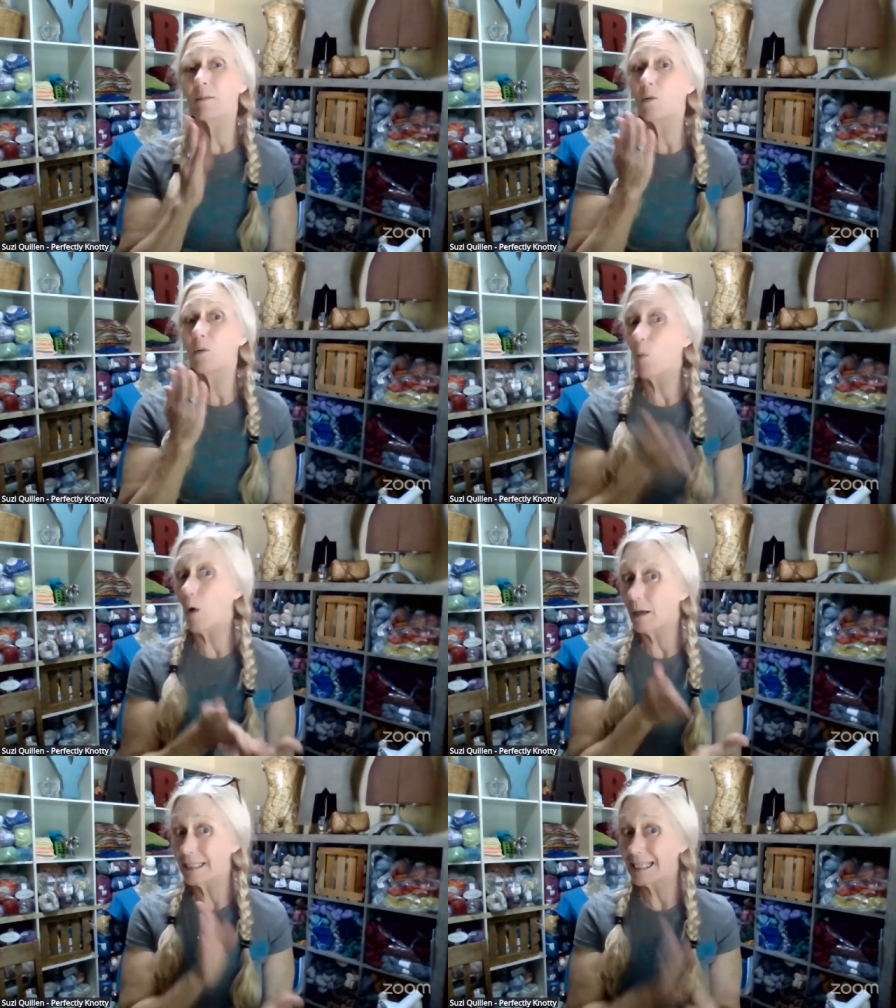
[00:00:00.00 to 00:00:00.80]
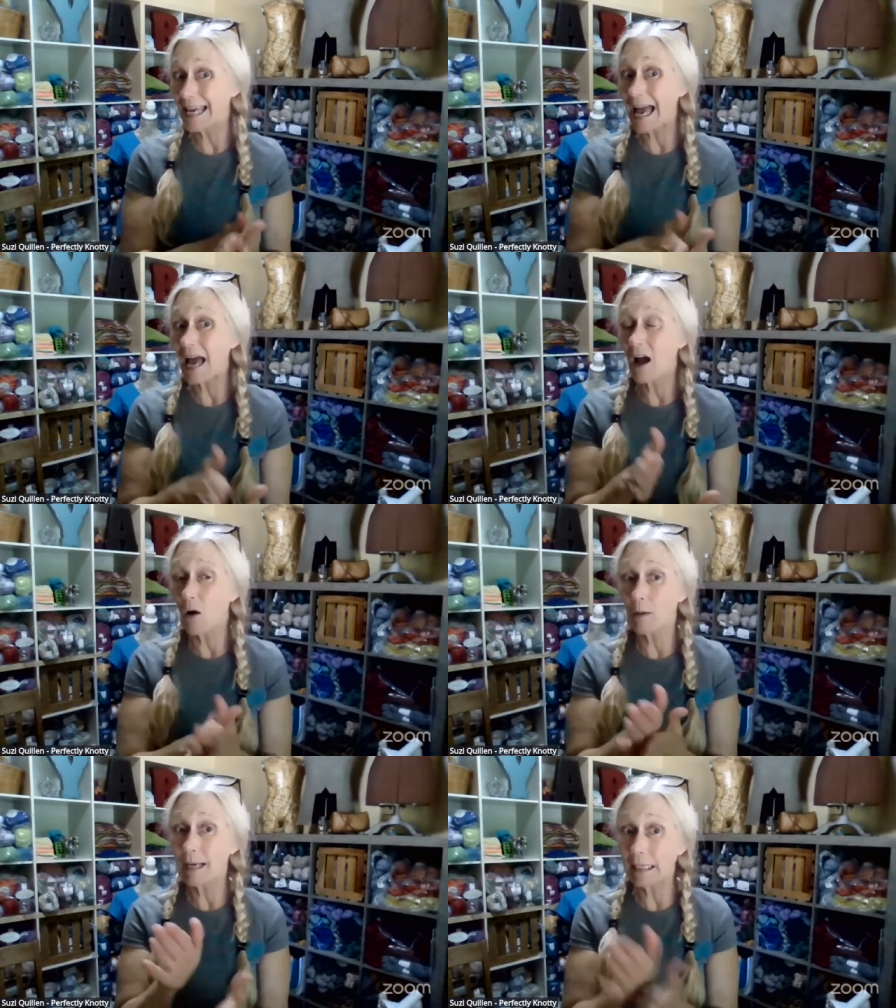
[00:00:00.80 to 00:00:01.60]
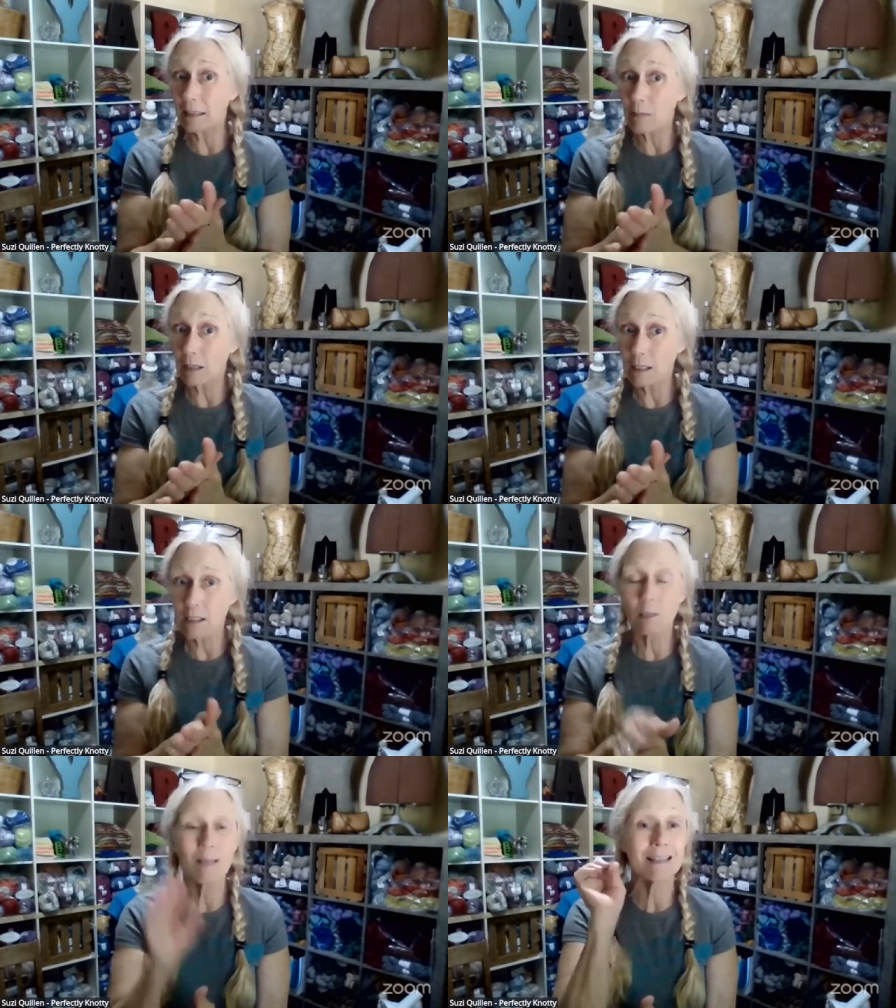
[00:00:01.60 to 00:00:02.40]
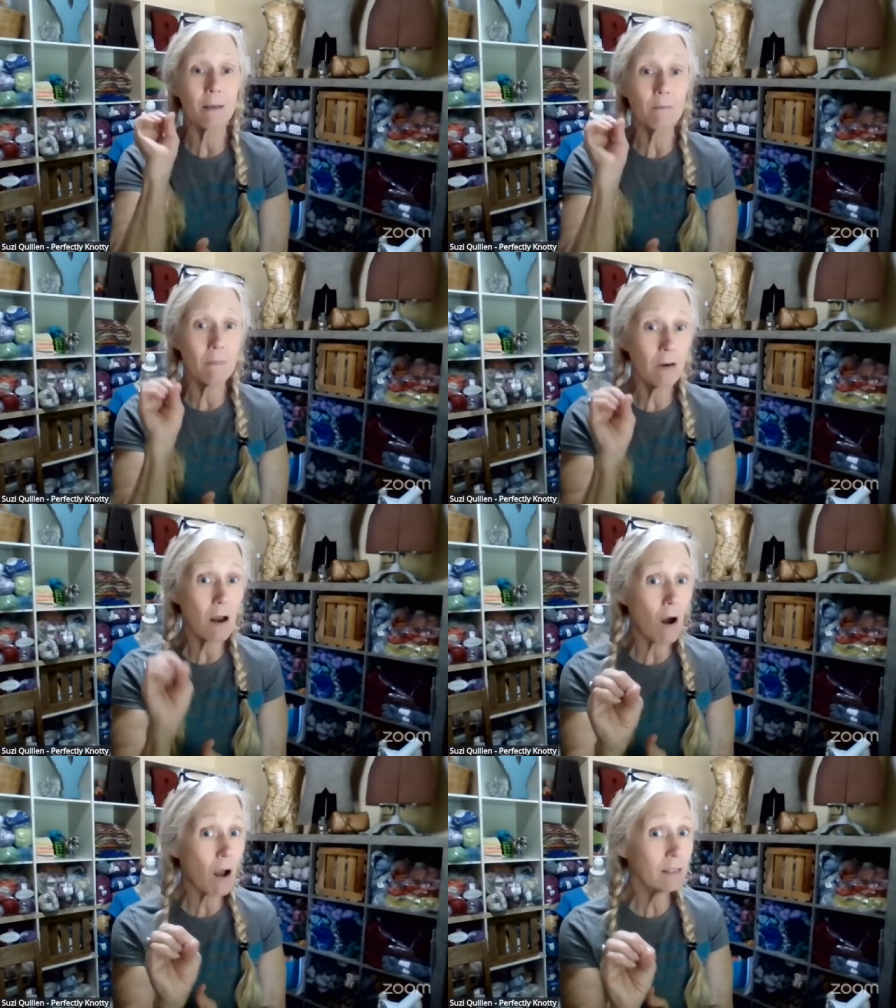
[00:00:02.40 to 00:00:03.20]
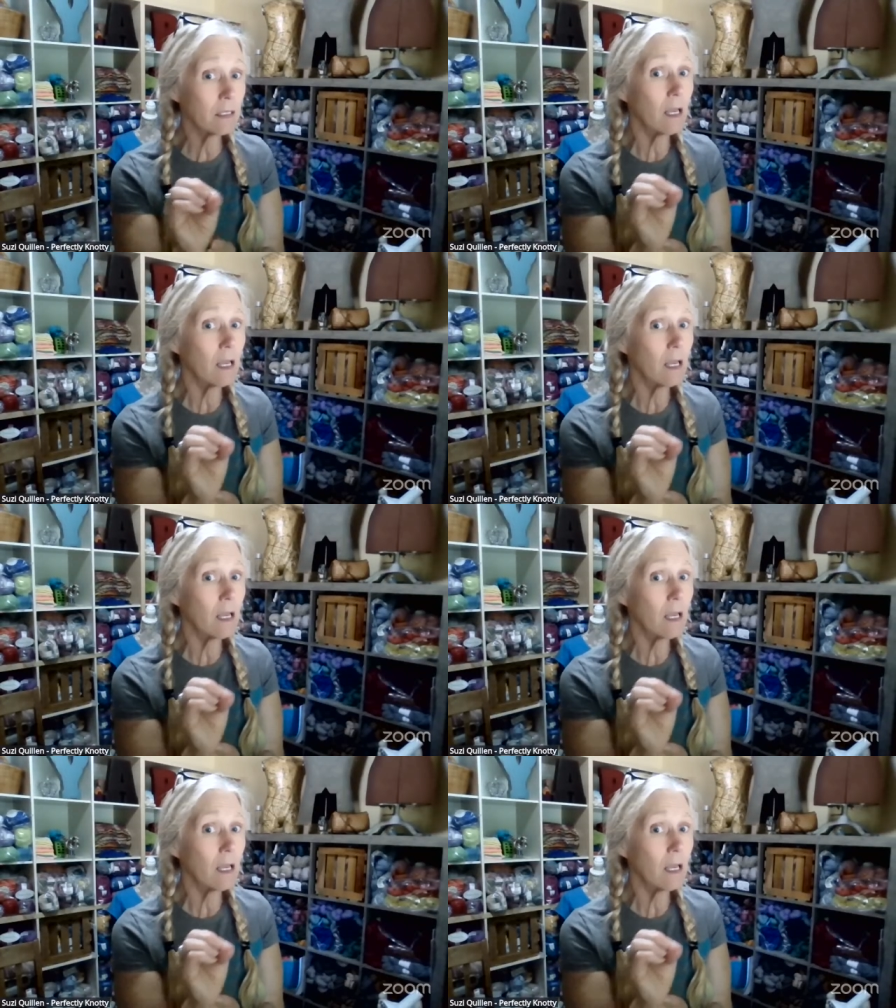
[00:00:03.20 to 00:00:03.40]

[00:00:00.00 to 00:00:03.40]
you want to get on my email list because I'm not